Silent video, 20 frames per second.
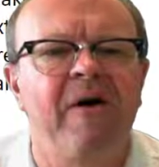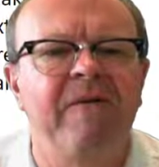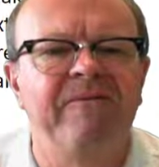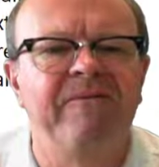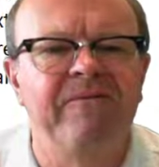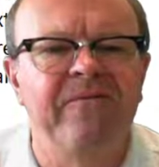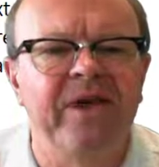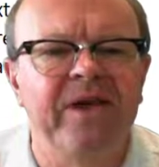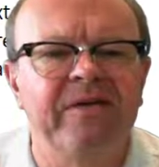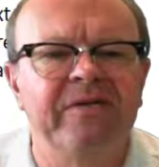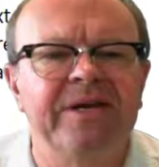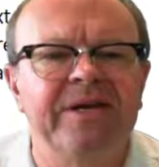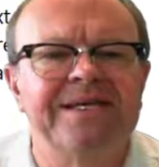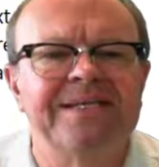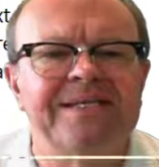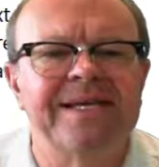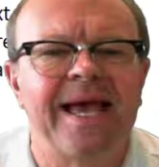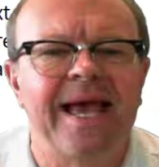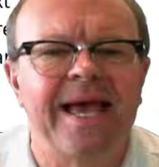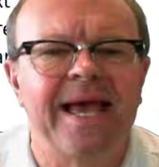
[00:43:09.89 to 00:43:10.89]
of
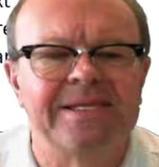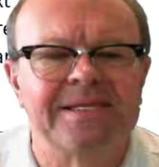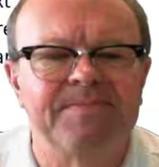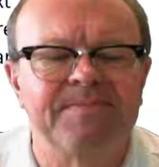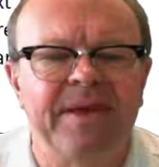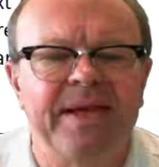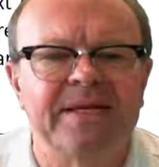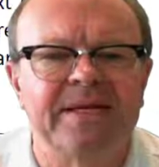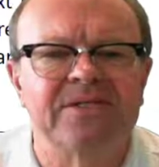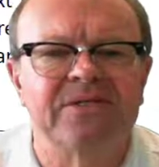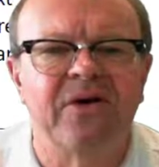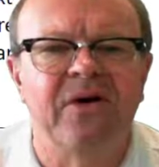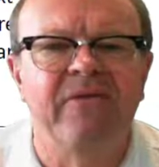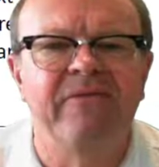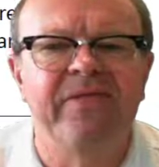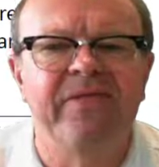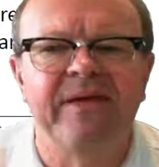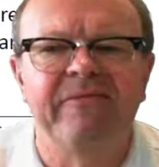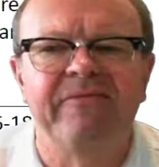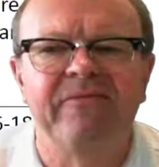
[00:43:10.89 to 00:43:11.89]
various aspects
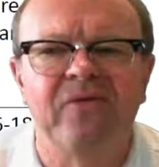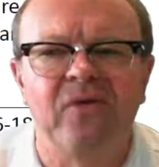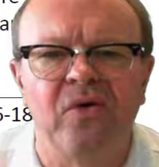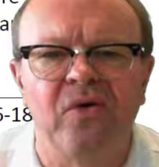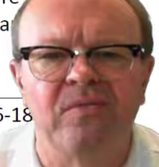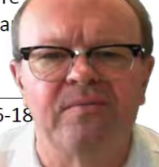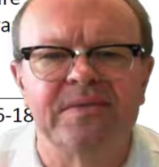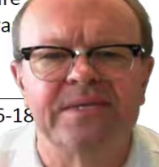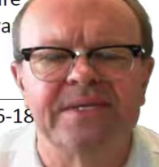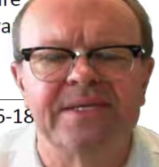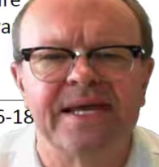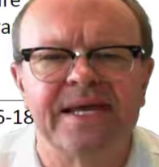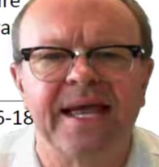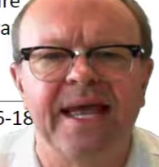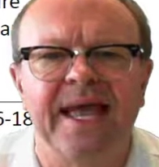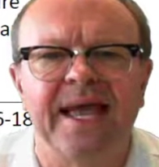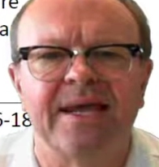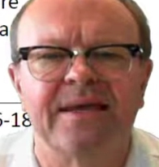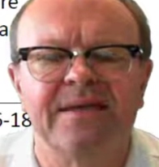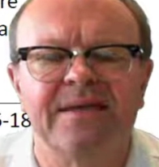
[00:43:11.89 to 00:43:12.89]
of their firm's
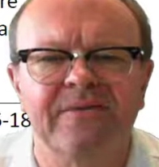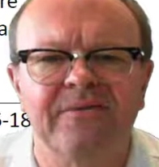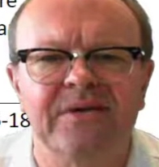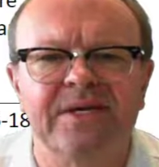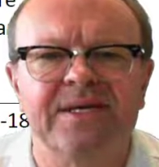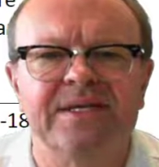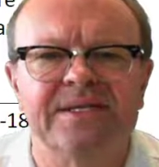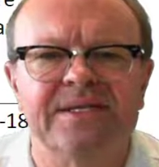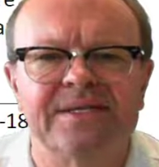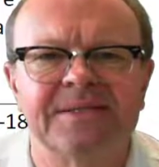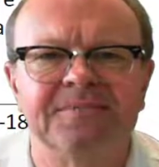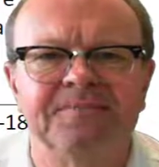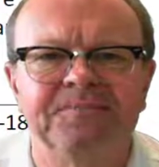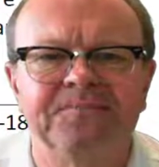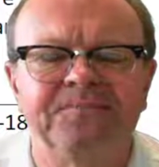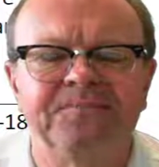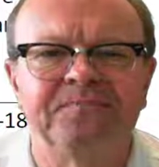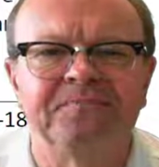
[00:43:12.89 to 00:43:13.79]
activities.